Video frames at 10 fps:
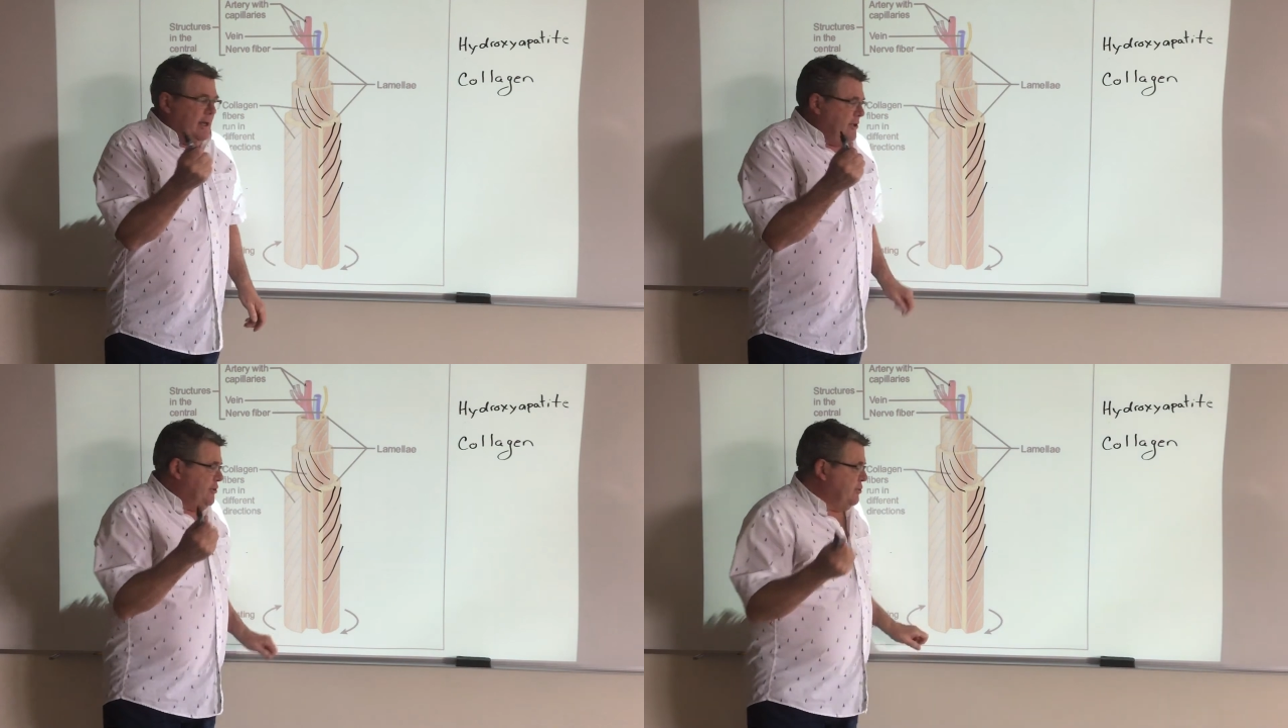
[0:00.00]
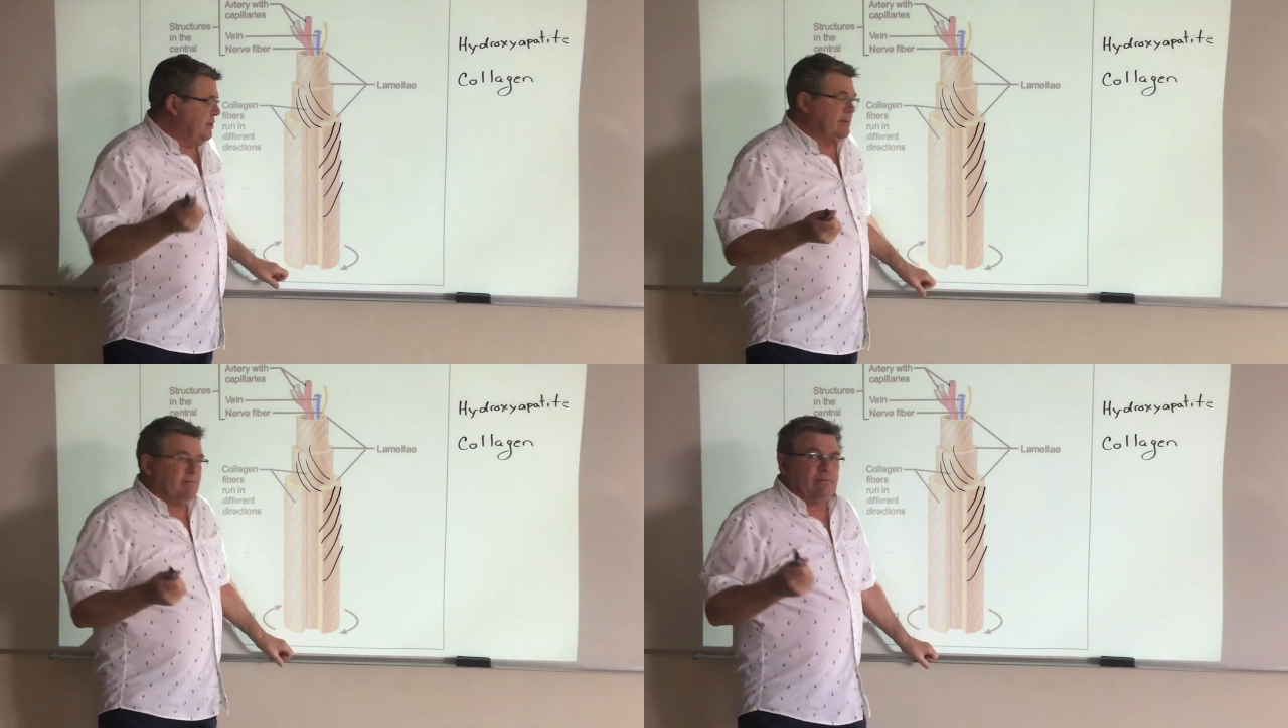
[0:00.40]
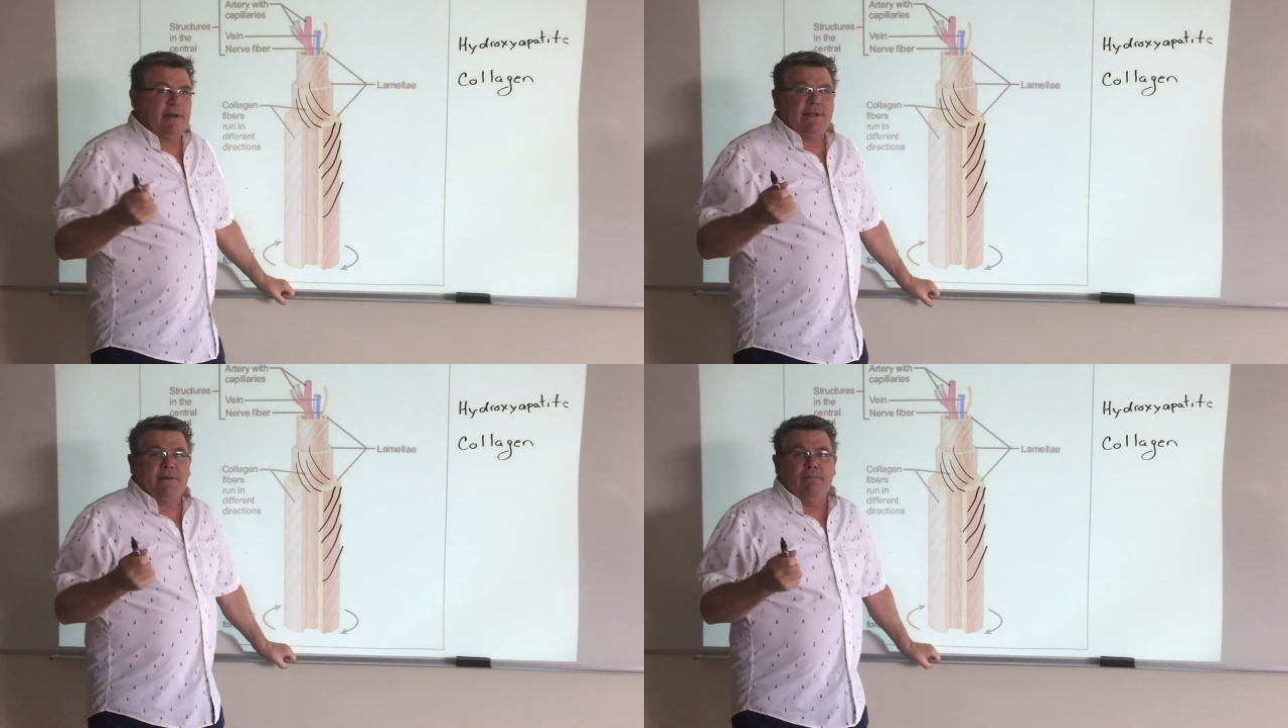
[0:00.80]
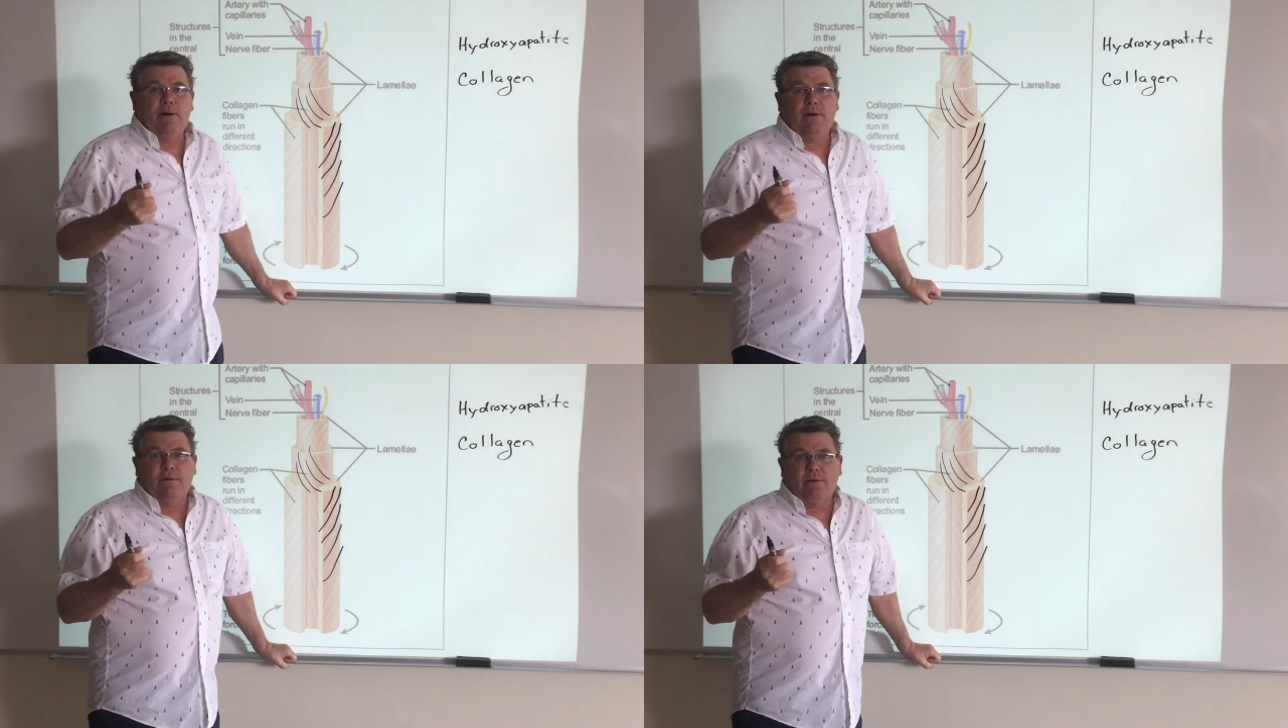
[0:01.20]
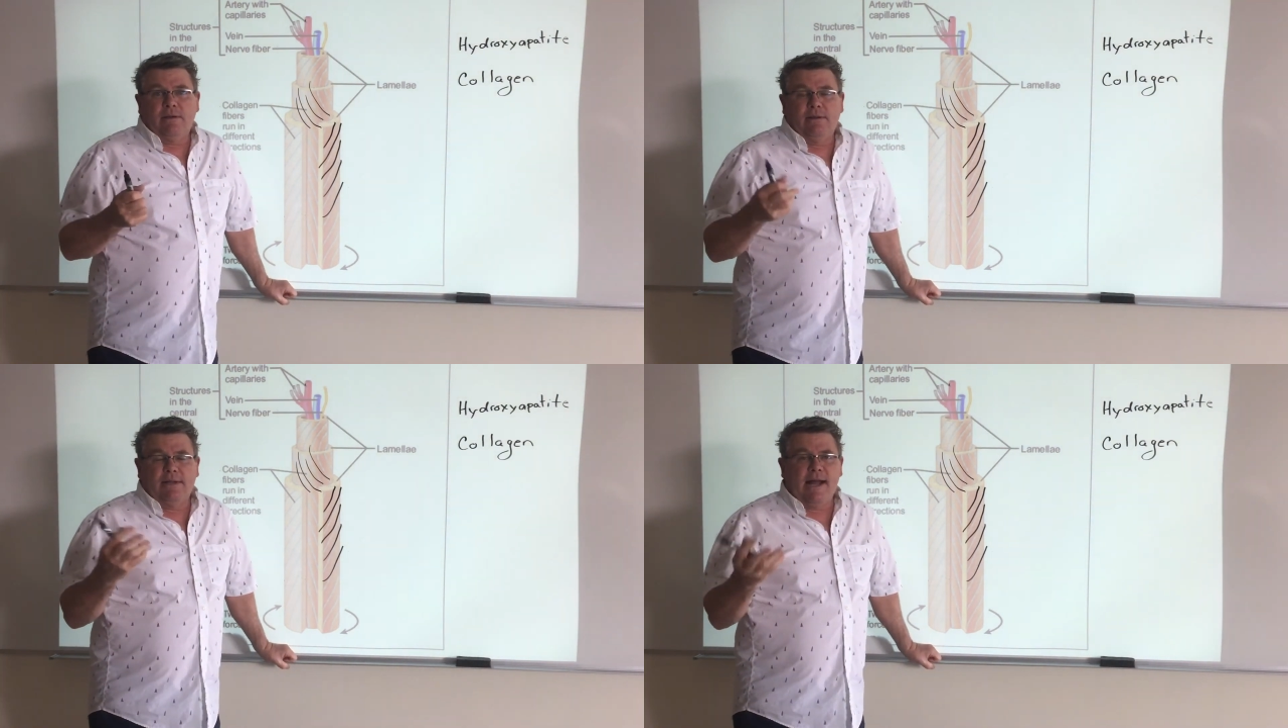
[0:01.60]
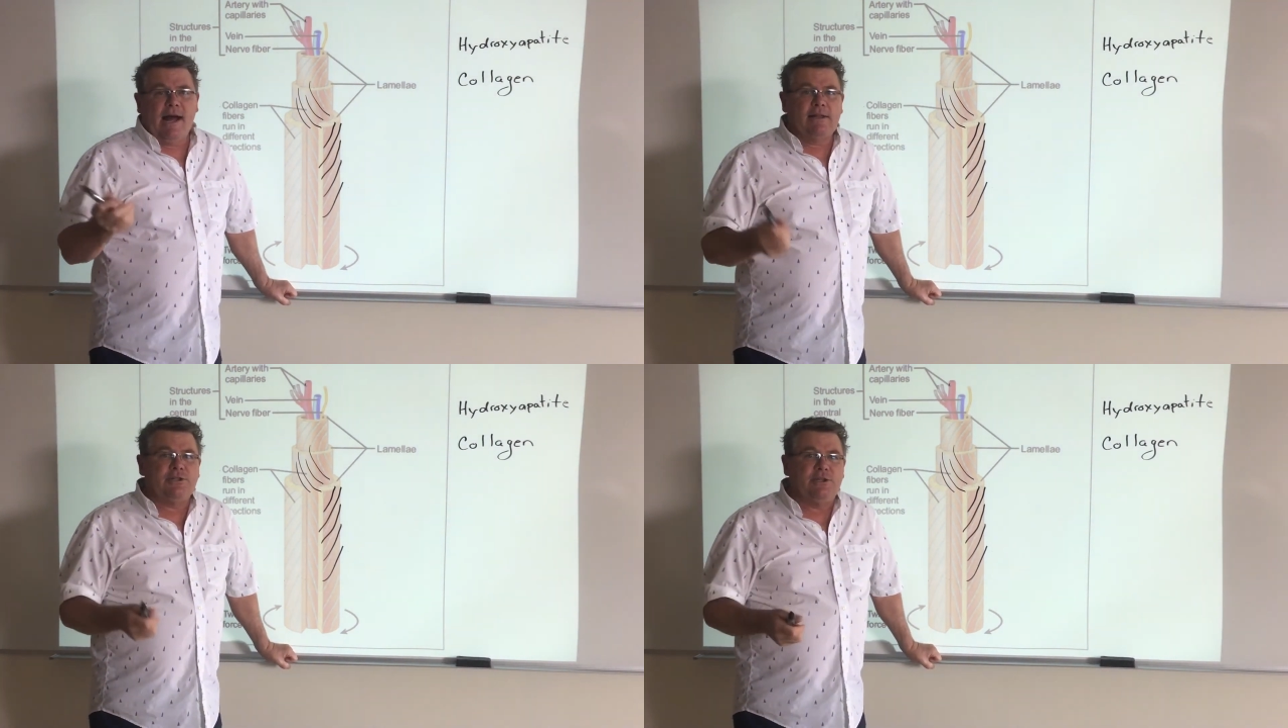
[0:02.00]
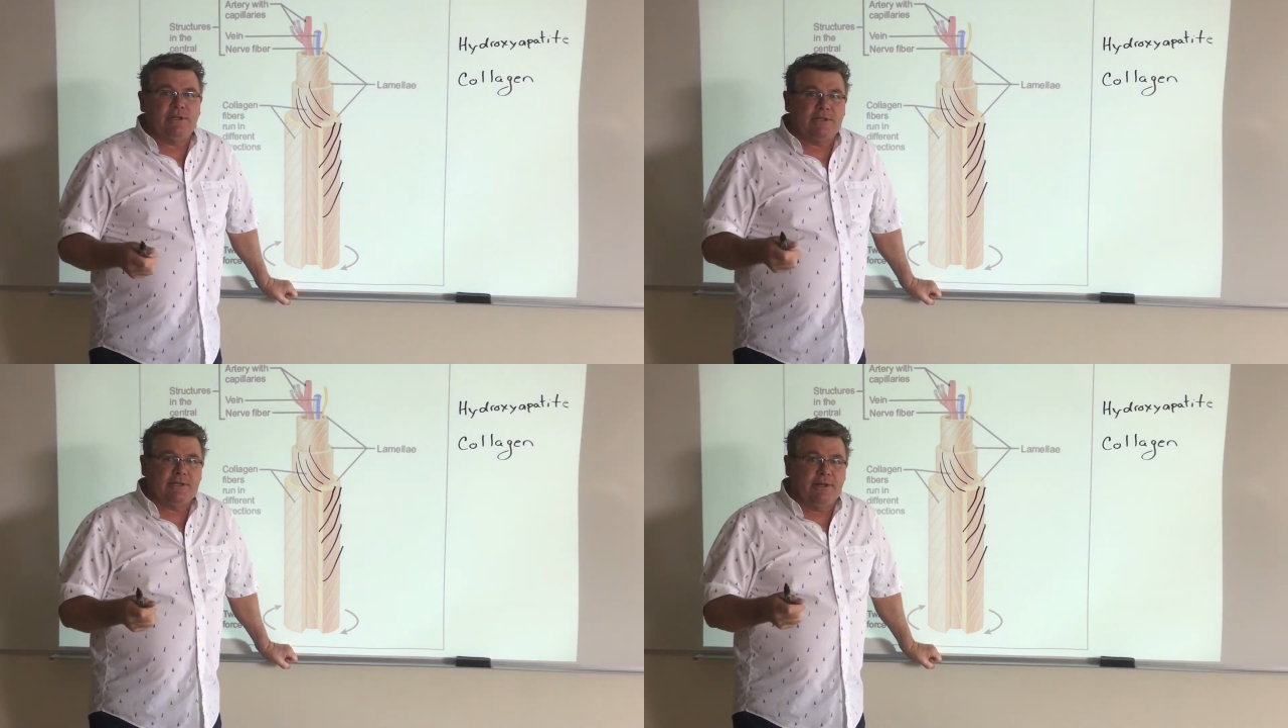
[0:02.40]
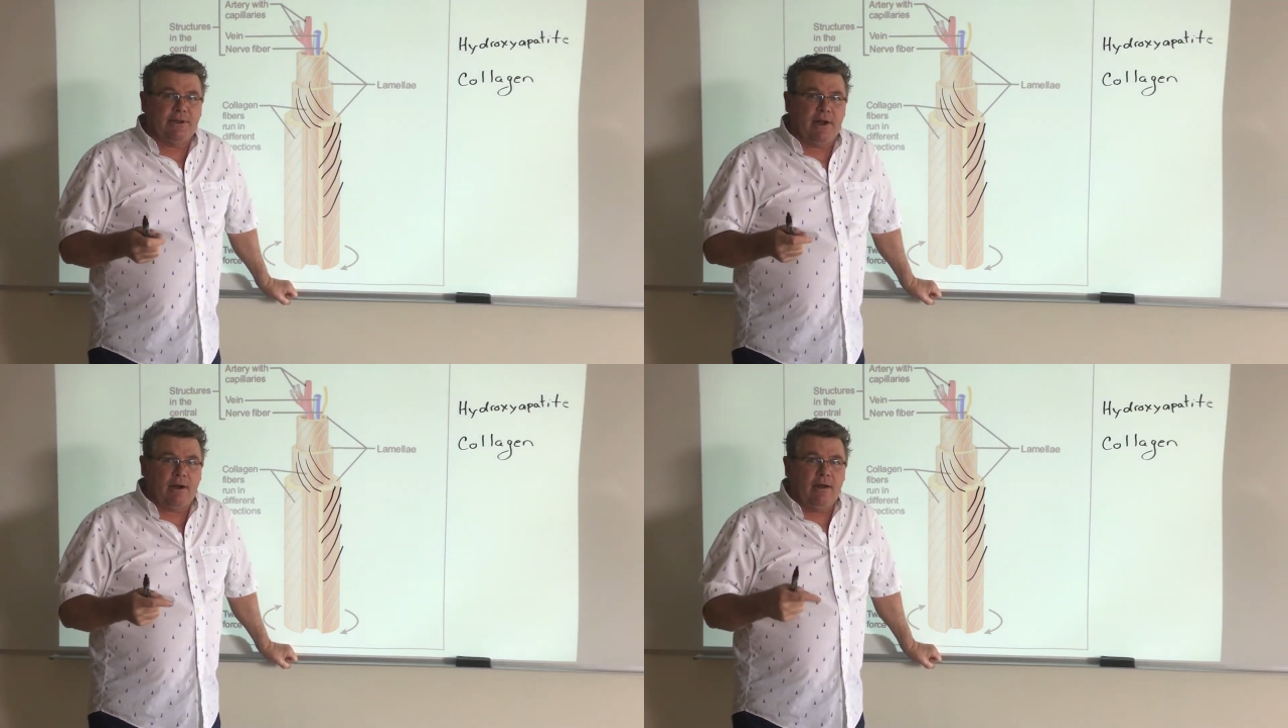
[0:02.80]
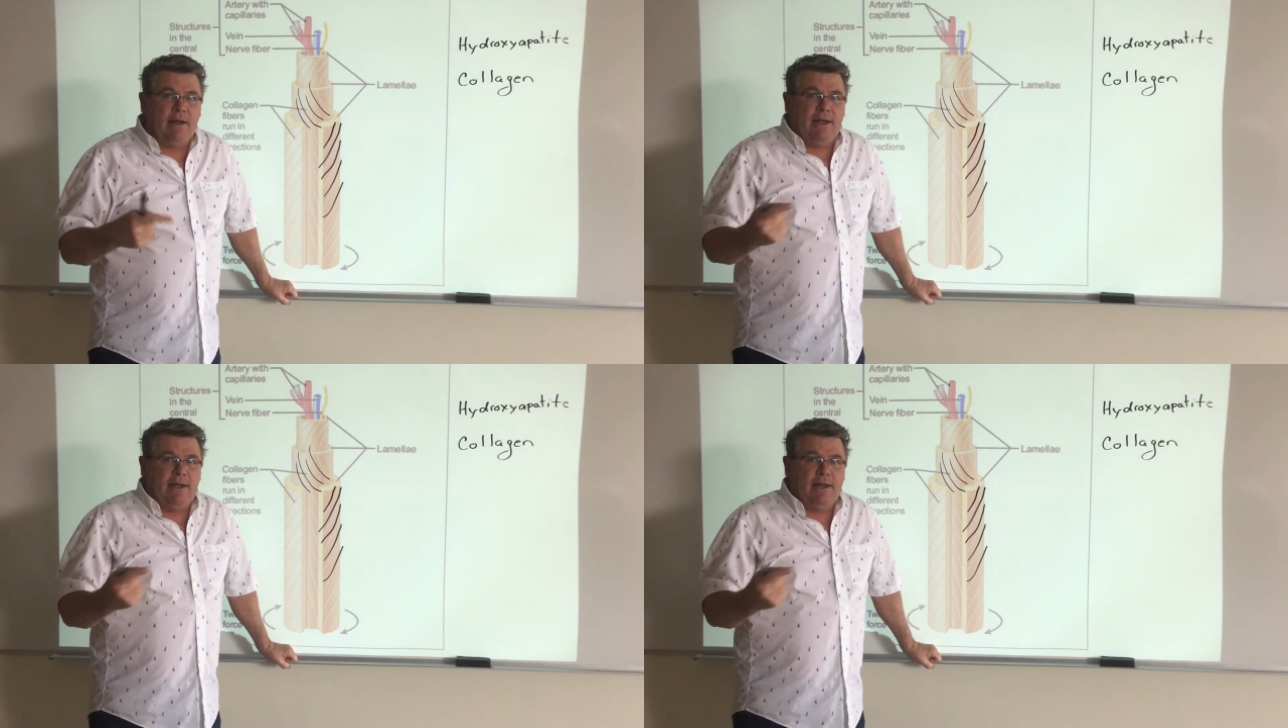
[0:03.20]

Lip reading: you wouldn't break the bone. The collagen is still there.